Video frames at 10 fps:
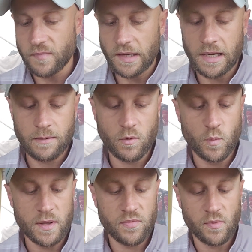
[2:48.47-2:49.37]
And
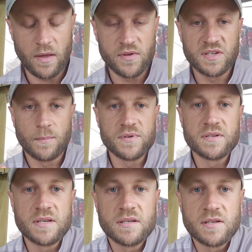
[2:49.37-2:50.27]
with other
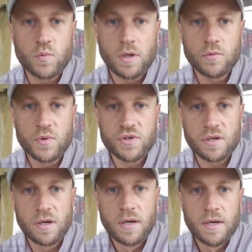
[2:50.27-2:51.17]
substances in this world which
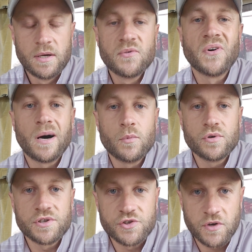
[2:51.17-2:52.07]
are far
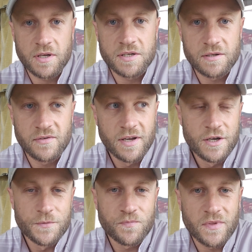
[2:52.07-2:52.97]
more destructive,
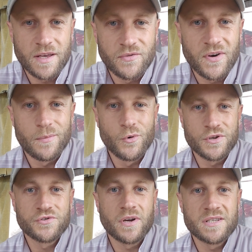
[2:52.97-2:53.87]
they're far more
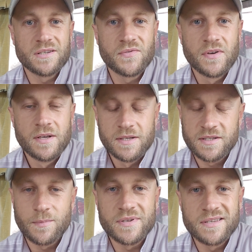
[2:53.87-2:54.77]
destructive
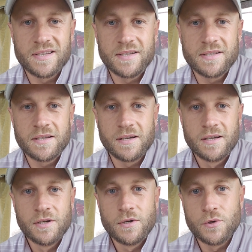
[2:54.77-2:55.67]
substances that
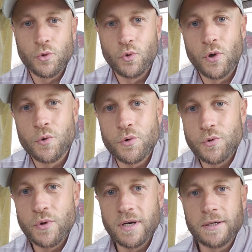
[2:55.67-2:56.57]
your
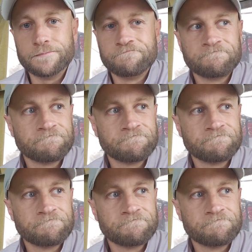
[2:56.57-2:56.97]
local